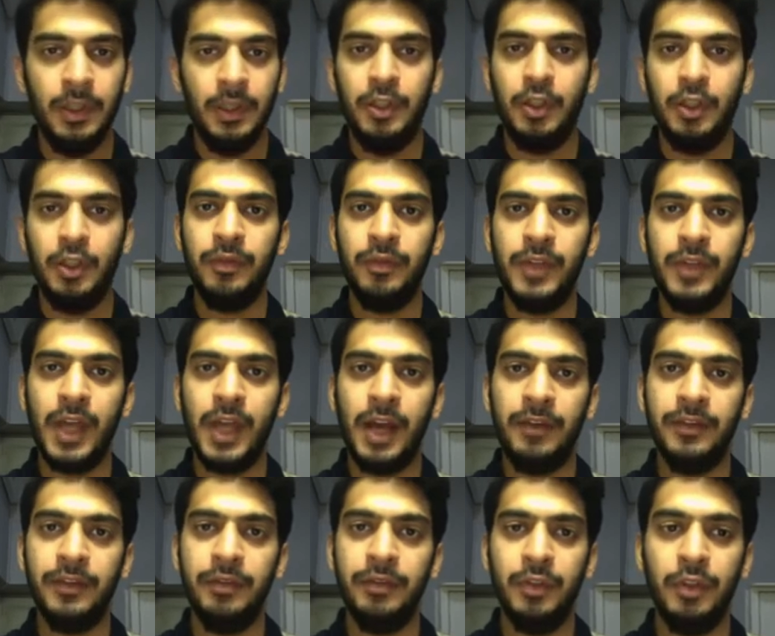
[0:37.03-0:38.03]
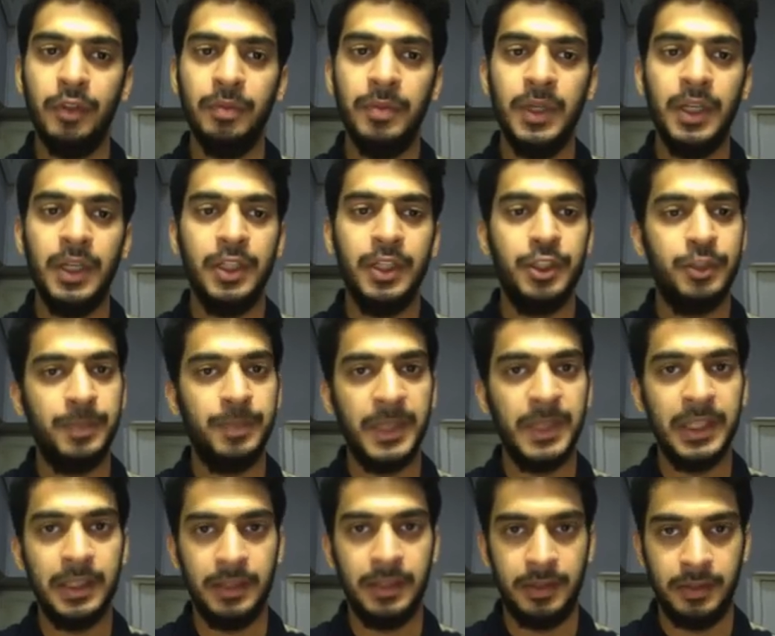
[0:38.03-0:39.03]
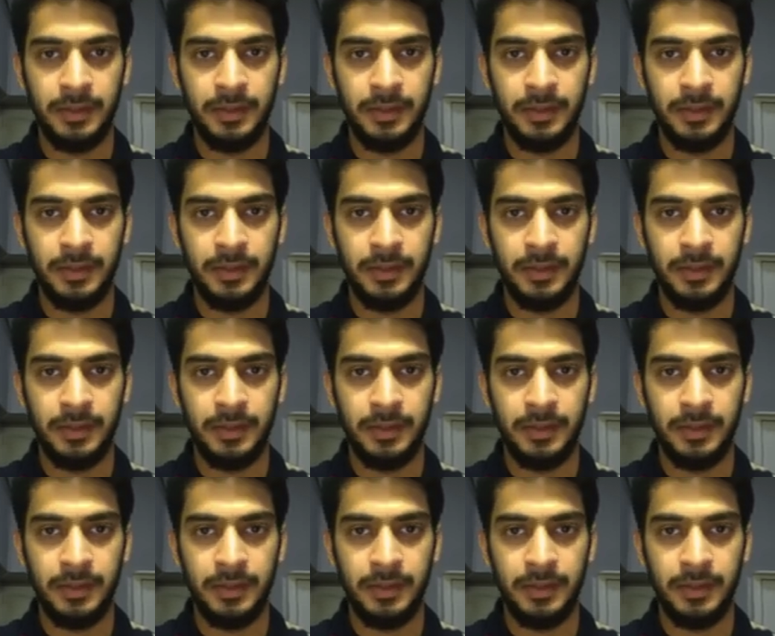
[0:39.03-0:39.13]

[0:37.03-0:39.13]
Now we have the verb spielen,